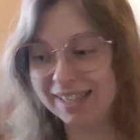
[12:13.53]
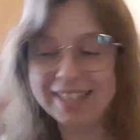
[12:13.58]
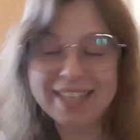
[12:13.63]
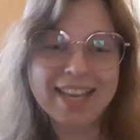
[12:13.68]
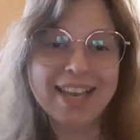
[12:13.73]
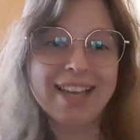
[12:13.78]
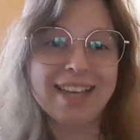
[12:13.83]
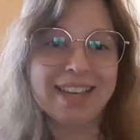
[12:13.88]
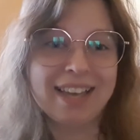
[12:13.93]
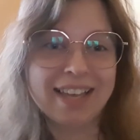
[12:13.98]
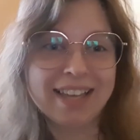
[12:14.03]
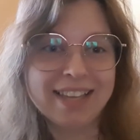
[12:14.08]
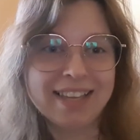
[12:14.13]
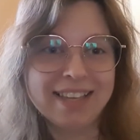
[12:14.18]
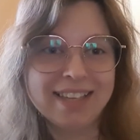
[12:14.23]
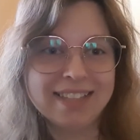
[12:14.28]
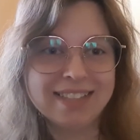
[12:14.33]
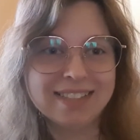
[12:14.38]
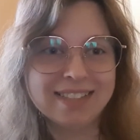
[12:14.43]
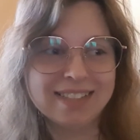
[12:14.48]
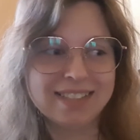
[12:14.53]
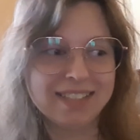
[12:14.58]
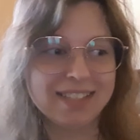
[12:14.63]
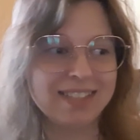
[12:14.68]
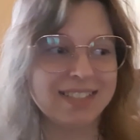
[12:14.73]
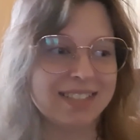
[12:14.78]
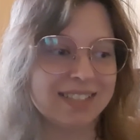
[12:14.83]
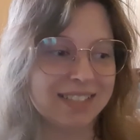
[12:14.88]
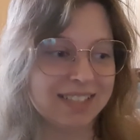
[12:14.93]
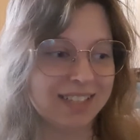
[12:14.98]
yeah,
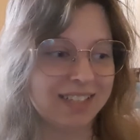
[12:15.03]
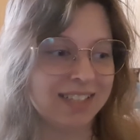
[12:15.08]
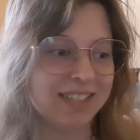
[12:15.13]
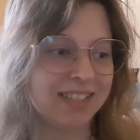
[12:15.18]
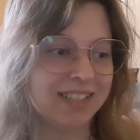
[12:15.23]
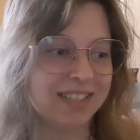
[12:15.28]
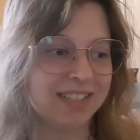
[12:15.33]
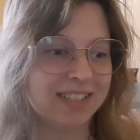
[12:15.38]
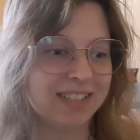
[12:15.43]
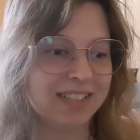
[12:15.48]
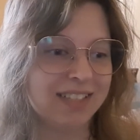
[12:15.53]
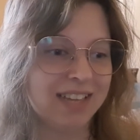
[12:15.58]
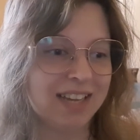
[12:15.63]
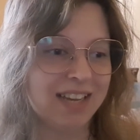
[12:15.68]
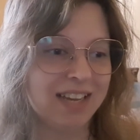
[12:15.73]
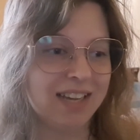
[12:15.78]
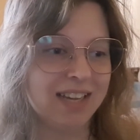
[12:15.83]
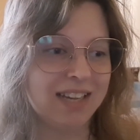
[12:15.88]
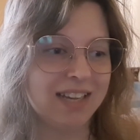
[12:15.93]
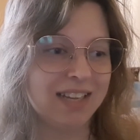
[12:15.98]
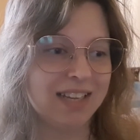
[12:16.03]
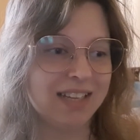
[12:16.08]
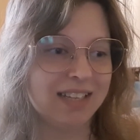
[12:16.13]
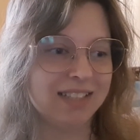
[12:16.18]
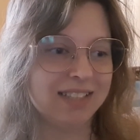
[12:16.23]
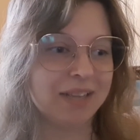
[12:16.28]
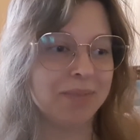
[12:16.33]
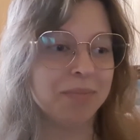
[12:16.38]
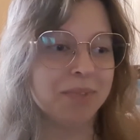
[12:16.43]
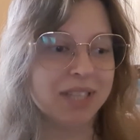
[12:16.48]
it's
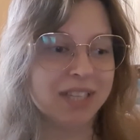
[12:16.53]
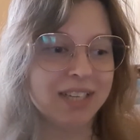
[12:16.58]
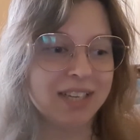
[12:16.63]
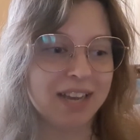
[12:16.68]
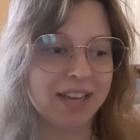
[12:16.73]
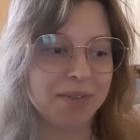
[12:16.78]
something